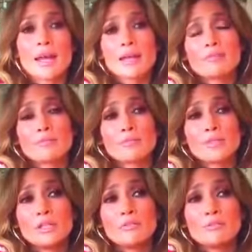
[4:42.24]
that
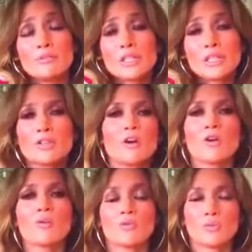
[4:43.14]
we really
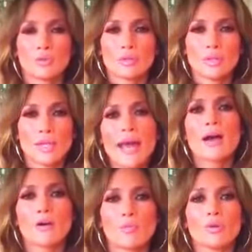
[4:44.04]
know
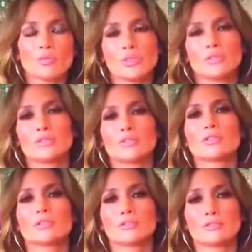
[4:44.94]
now what we
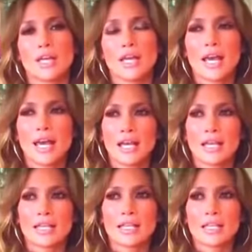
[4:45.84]
deserve. And
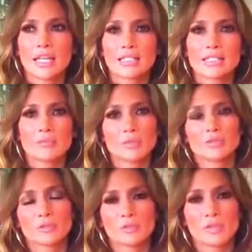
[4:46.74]
I think that's the
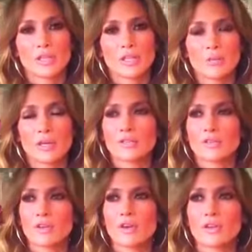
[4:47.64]
most important thing about the
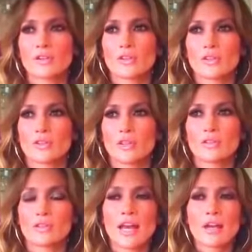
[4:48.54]
song.
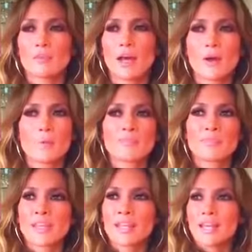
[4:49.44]
It's not about
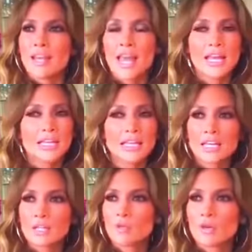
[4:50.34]
hating
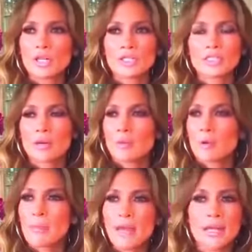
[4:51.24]
anyone. It's not
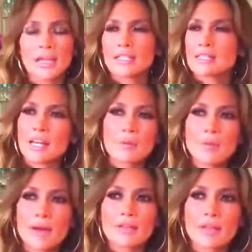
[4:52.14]
about man hating. It's not
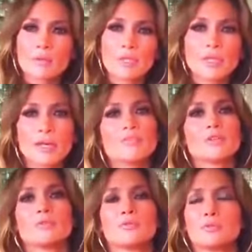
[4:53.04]
about that. We love
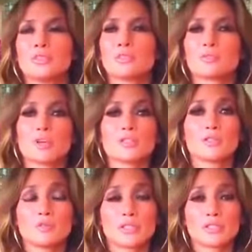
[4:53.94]
you. We just want
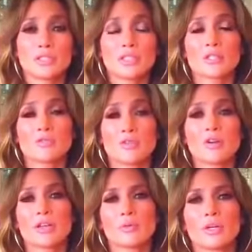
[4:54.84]
you to see us for
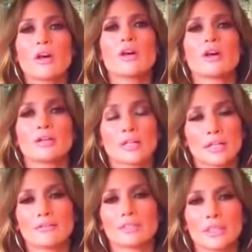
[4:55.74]
all that we are and
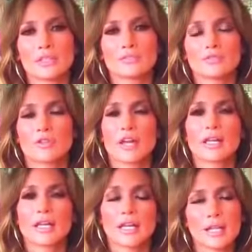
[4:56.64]
never take us for
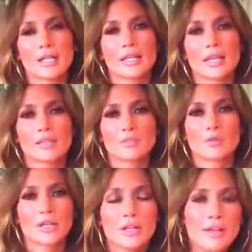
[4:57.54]
granted. And I think that's
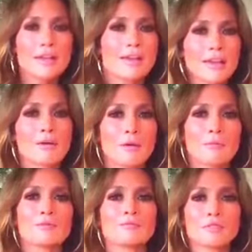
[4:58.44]
what it
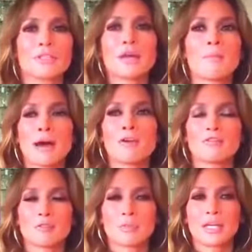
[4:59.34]
was really
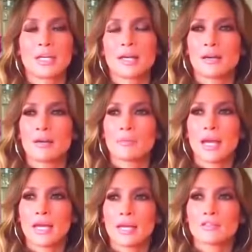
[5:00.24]
about for me.
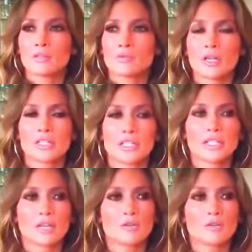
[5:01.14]
And I just wanted to get that